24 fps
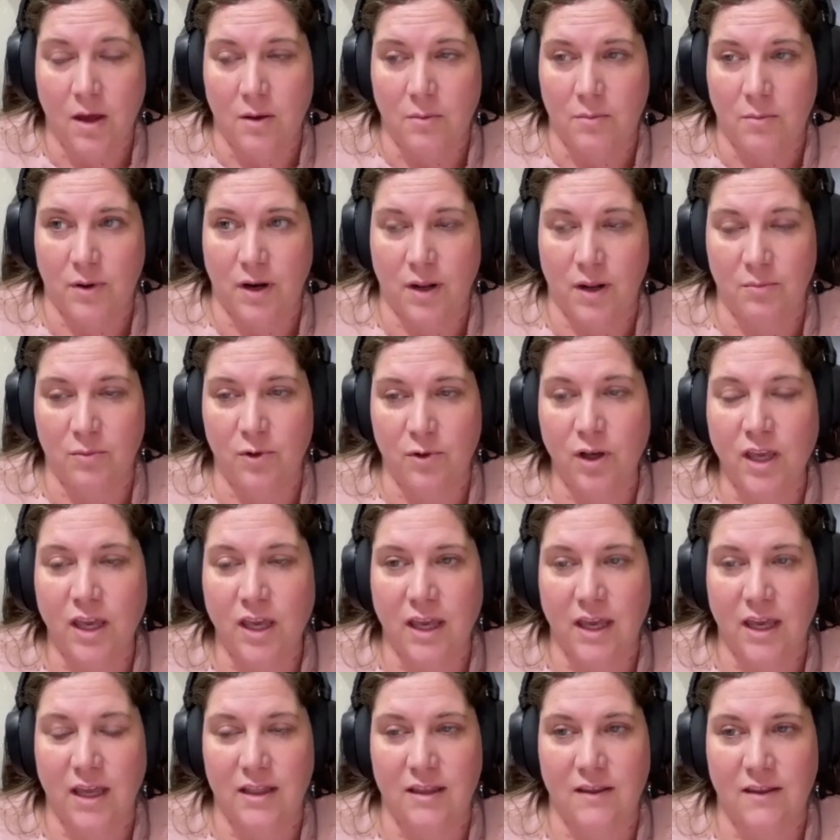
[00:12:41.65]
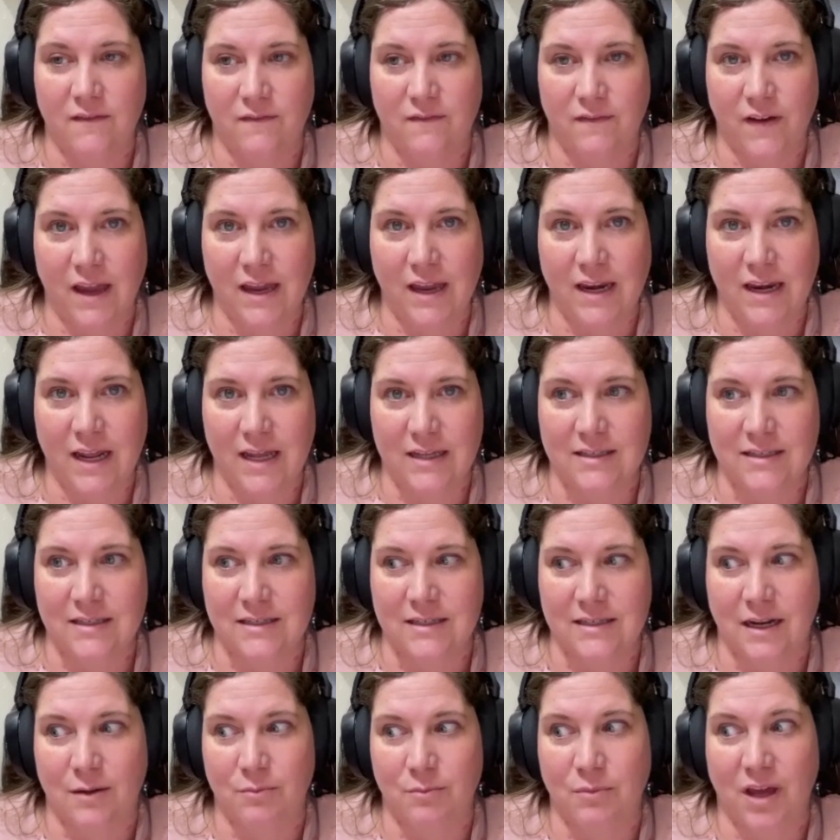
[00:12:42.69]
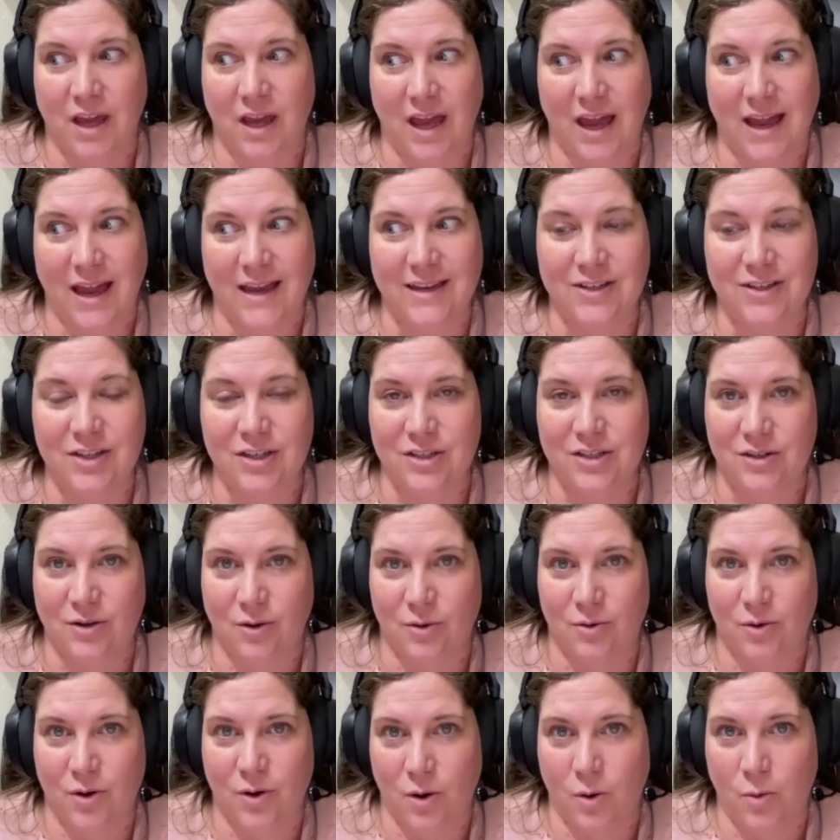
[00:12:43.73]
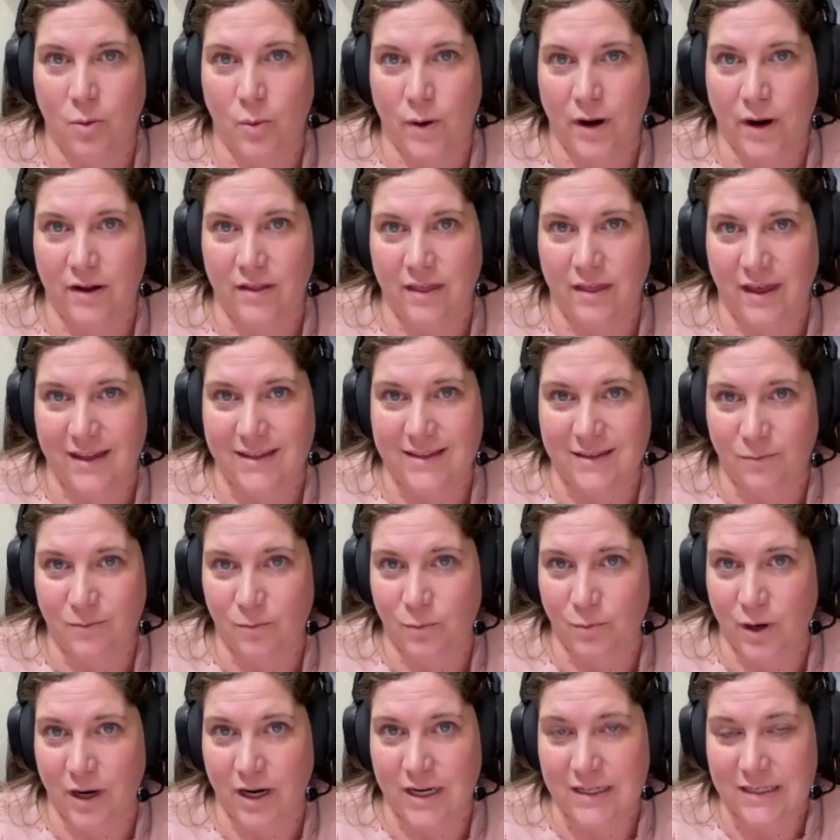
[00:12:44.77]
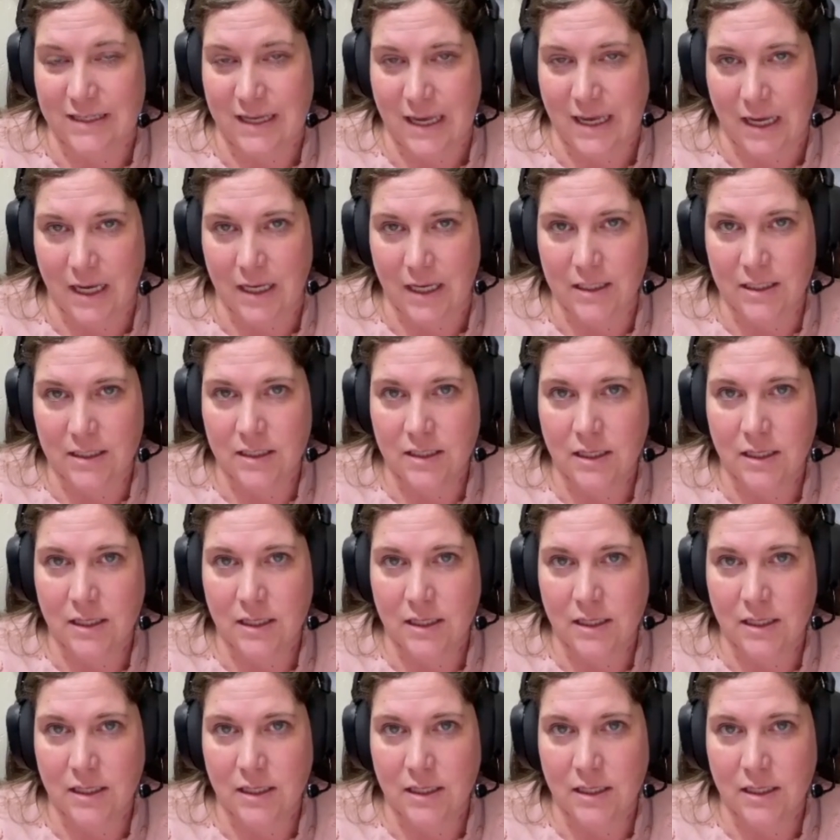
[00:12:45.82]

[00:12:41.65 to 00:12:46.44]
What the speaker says: but I'm looking at the finances and I'm like, I just don't know where it's at.